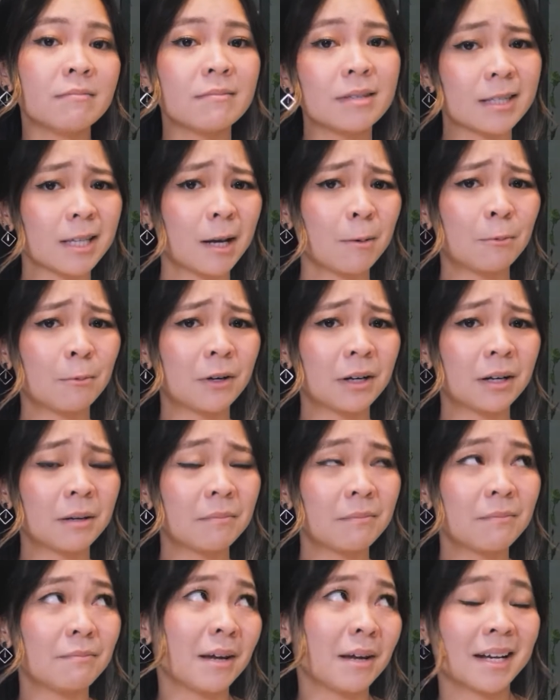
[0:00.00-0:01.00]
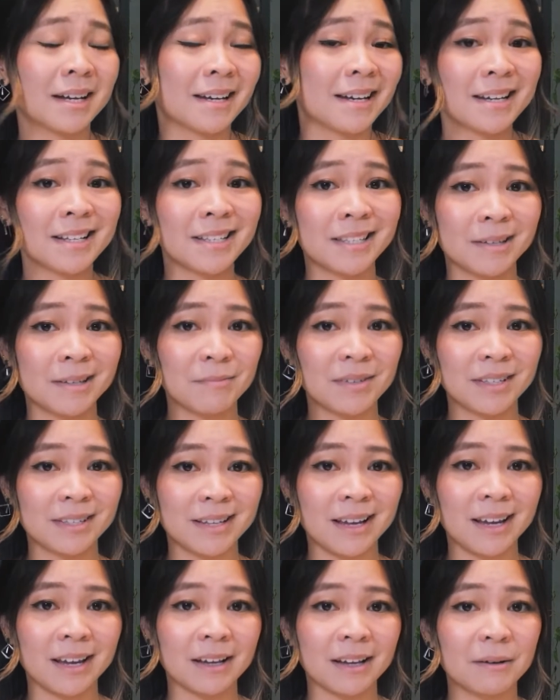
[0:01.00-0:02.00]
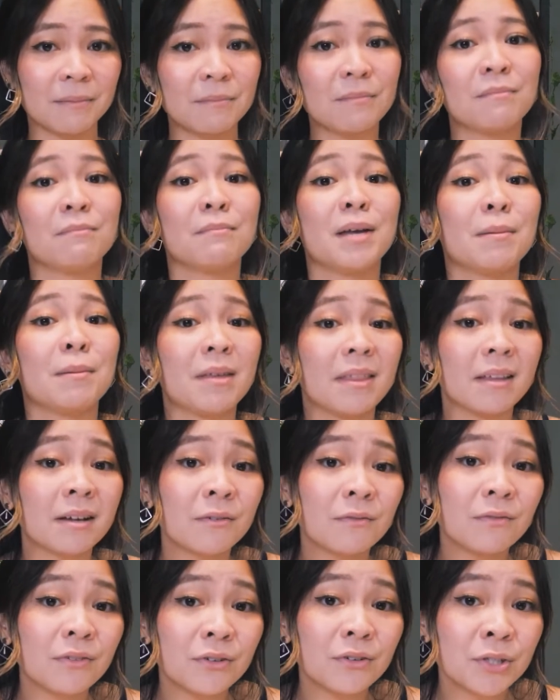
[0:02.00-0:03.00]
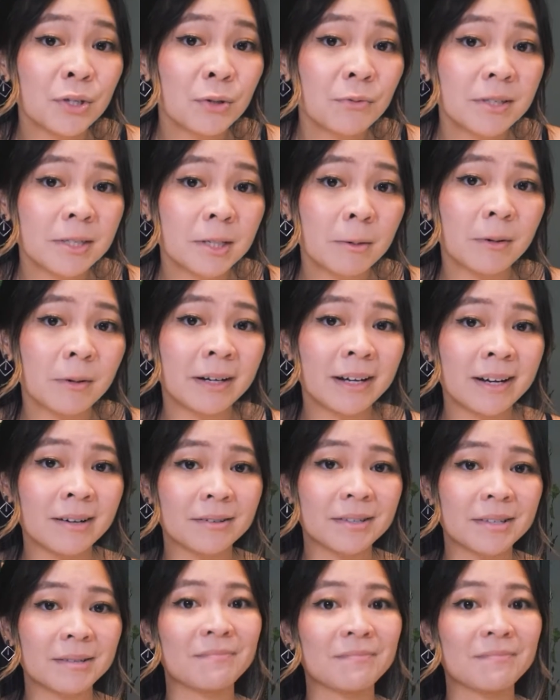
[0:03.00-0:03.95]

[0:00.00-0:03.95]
somewhere, made an innocent mistake. Maybe they confused you with someone else.